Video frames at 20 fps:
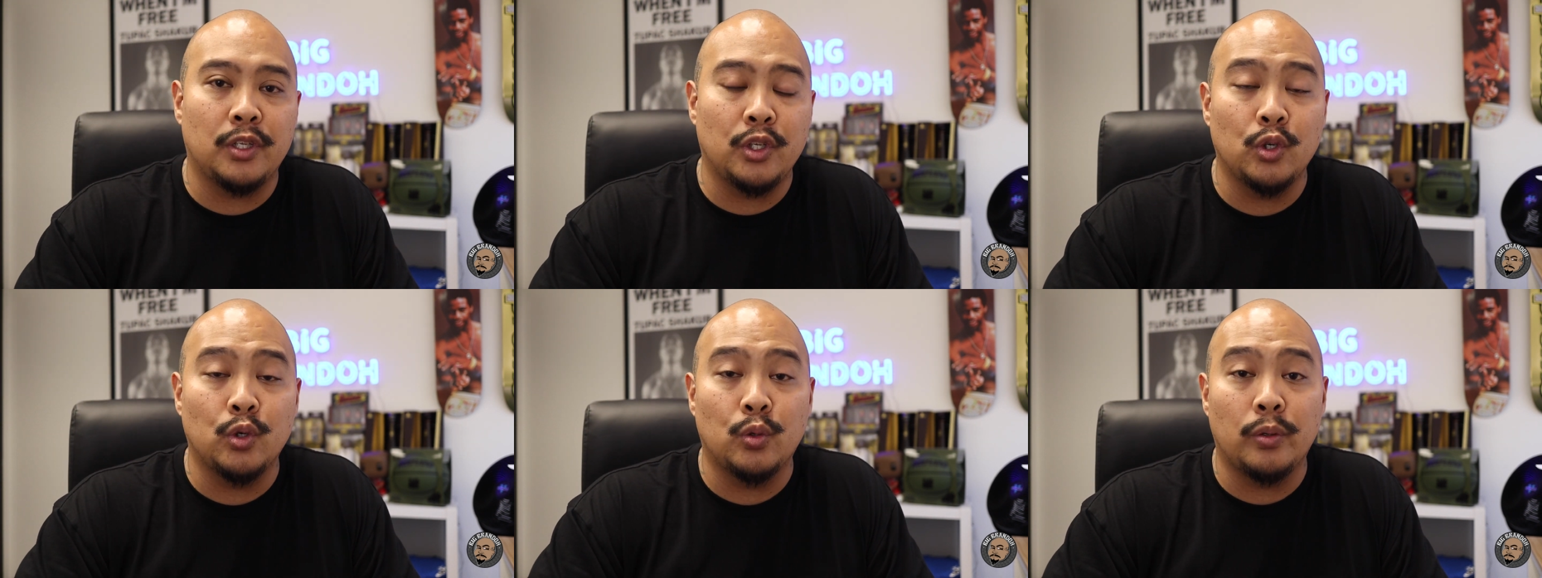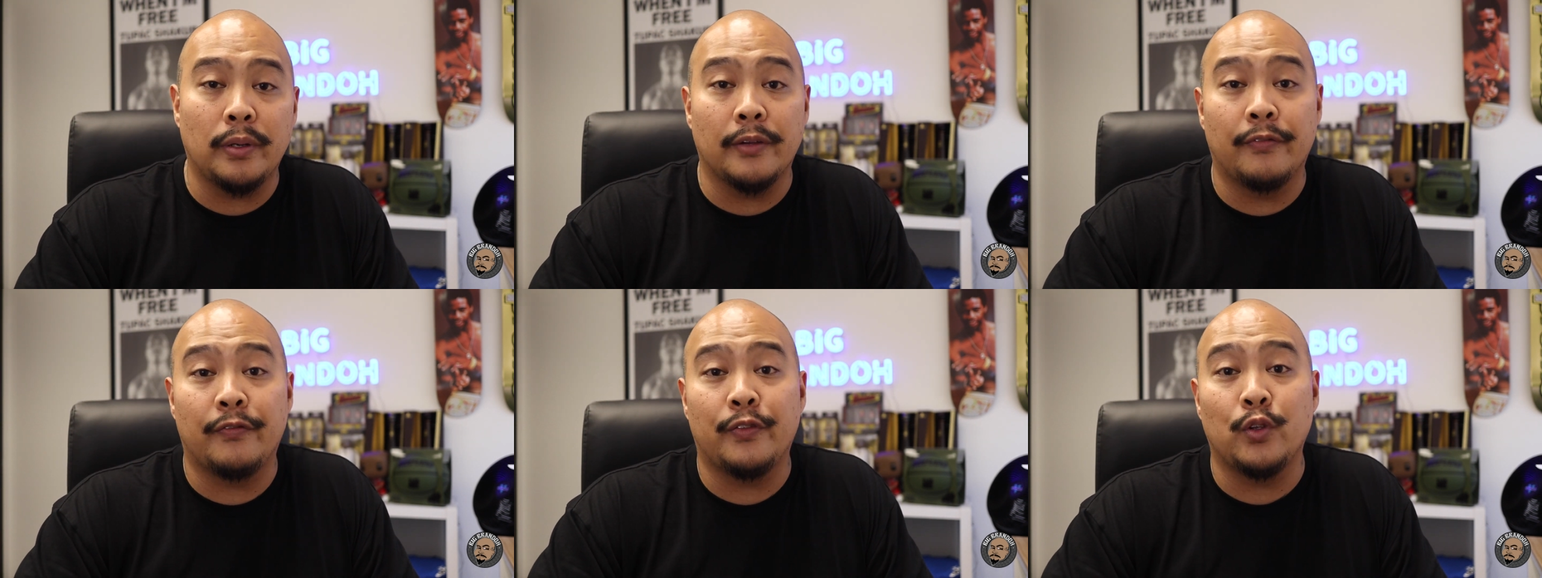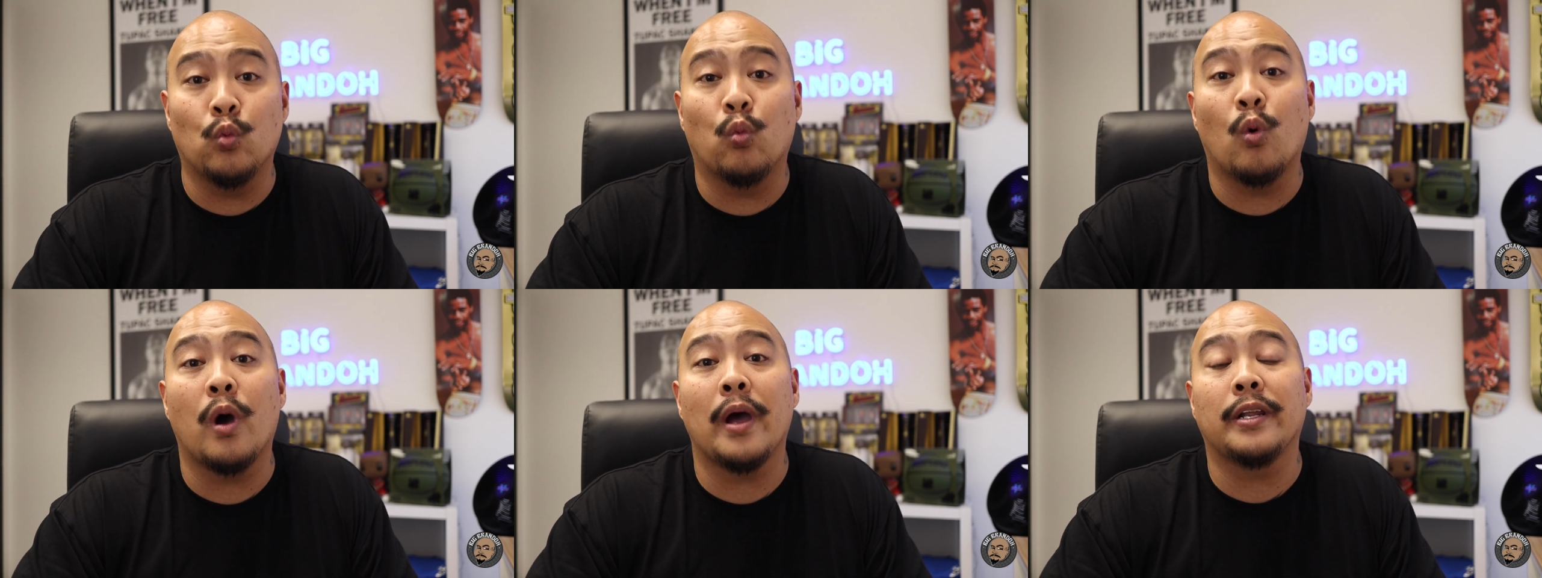you if
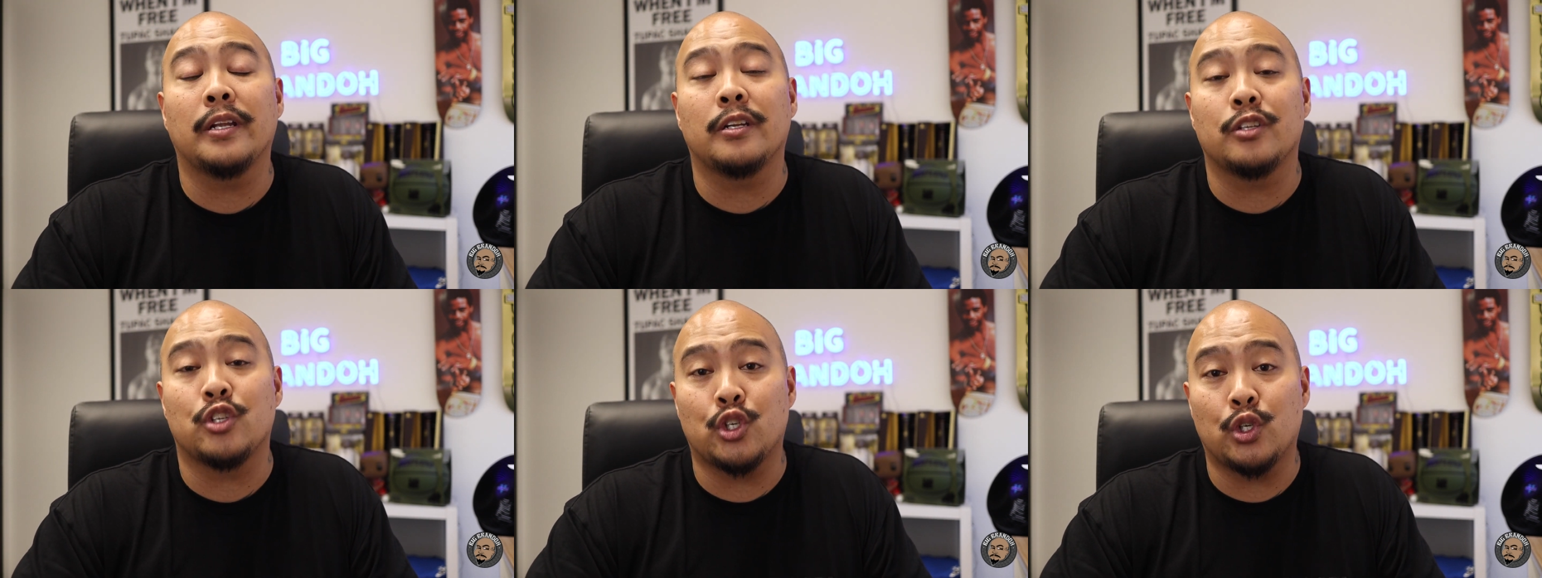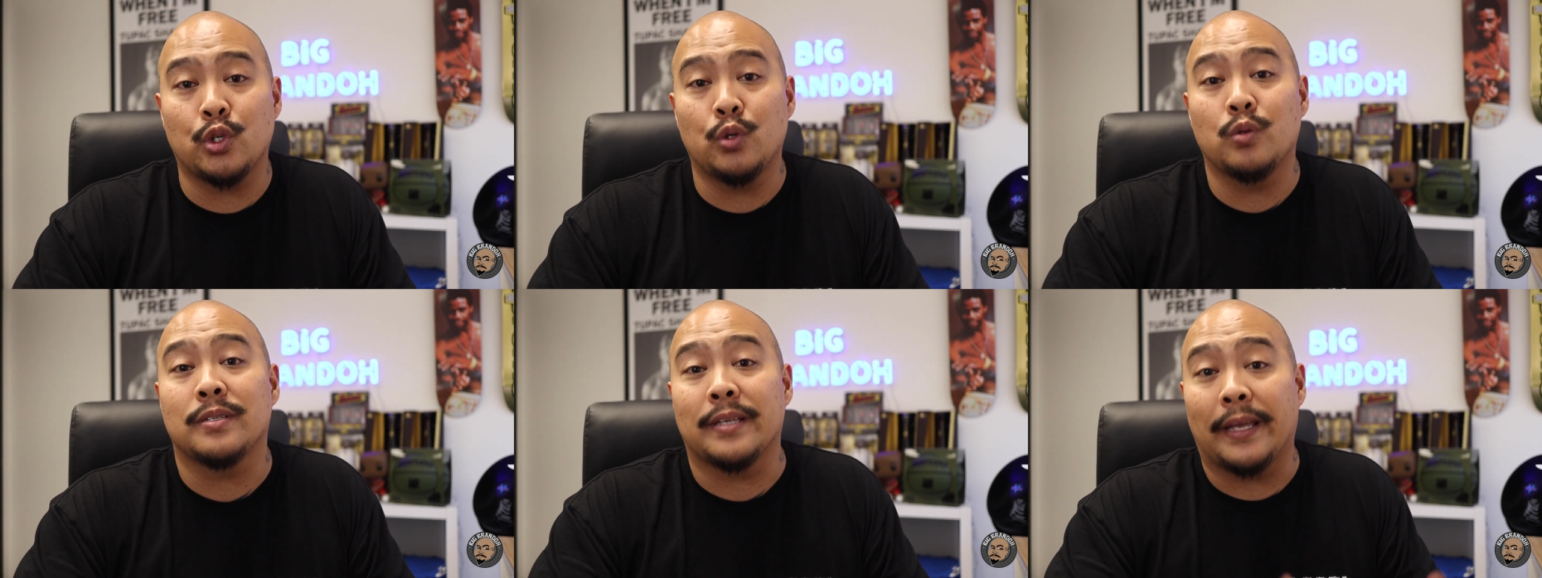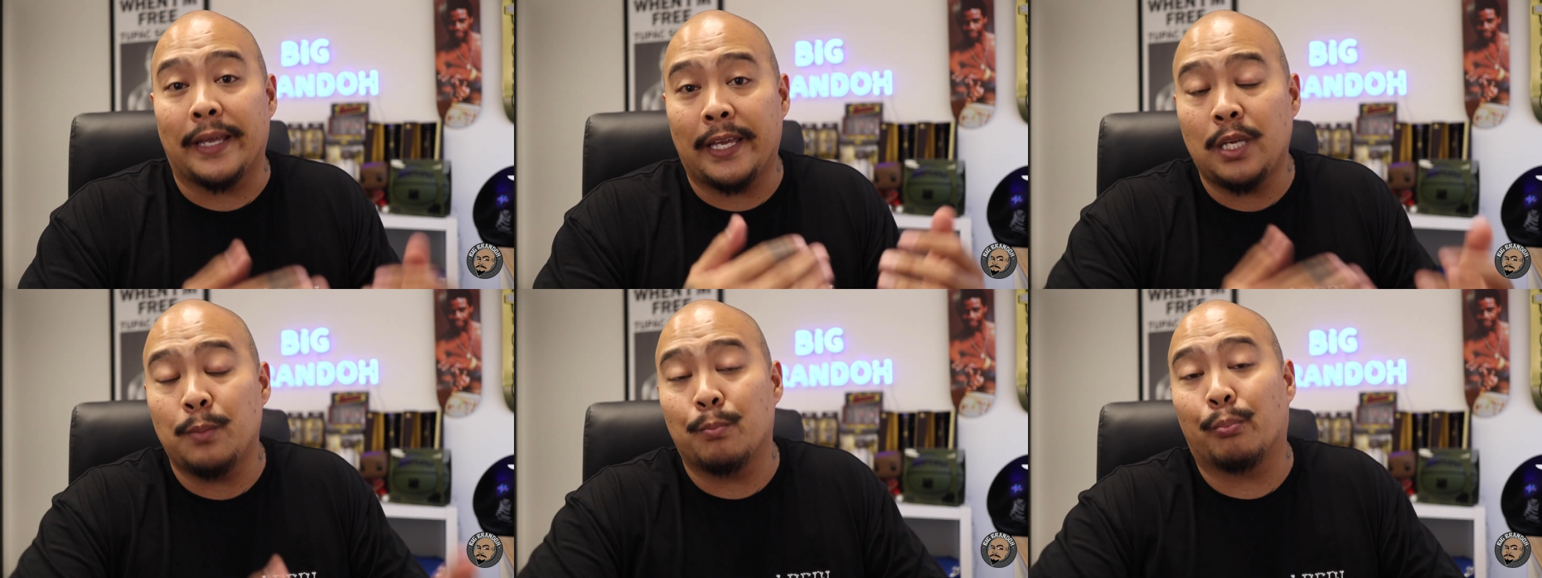you wanted to choose
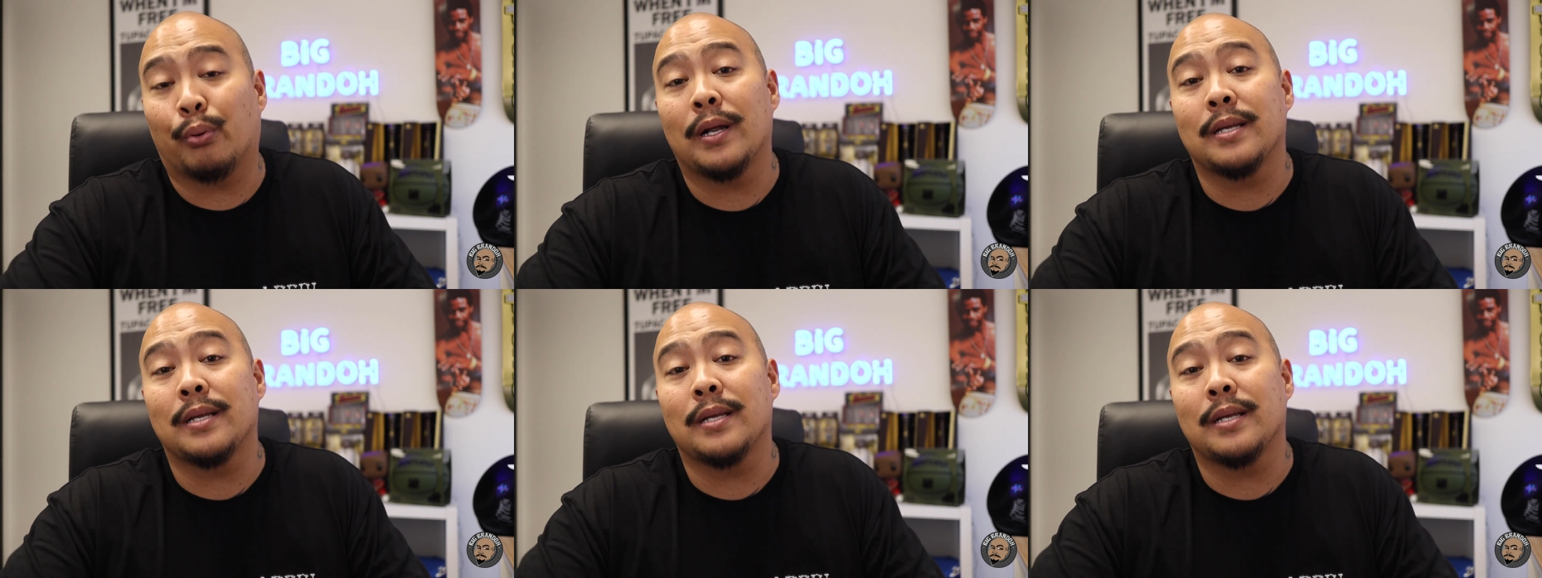a heat